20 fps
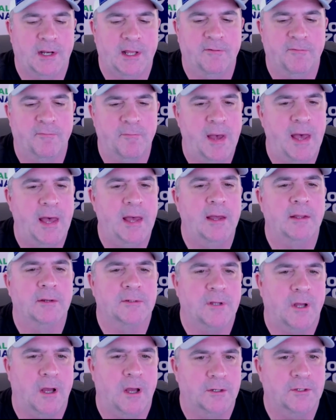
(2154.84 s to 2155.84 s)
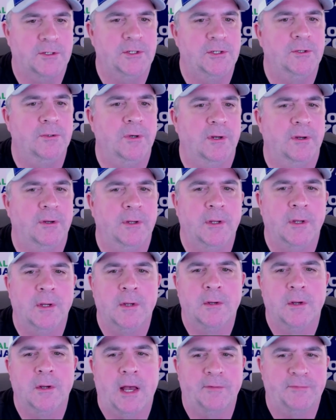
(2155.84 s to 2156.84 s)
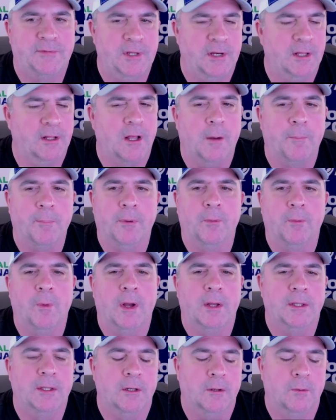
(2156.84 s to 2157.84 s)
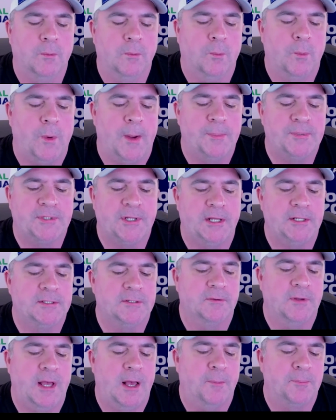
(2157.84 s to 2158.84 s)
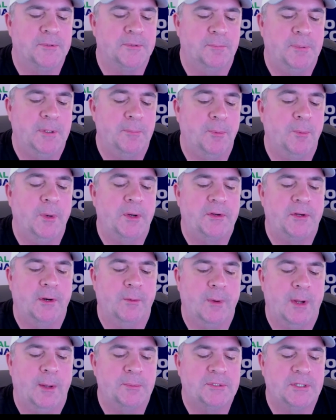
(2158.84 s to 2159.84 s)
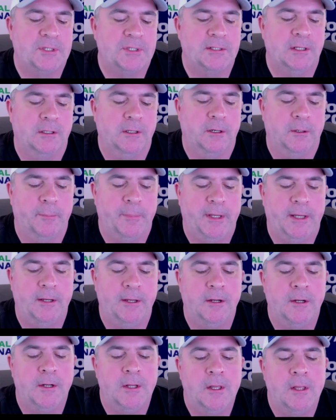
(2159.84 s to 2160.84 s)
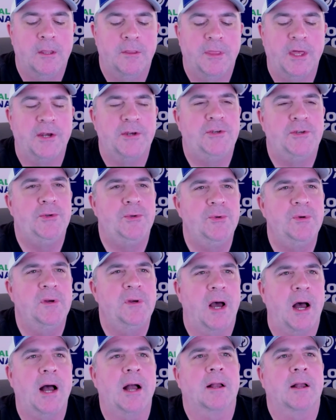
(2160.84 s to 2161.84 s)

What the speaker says: met and talked to. I've done a couple, websites, helped people with their websites a little bit that do not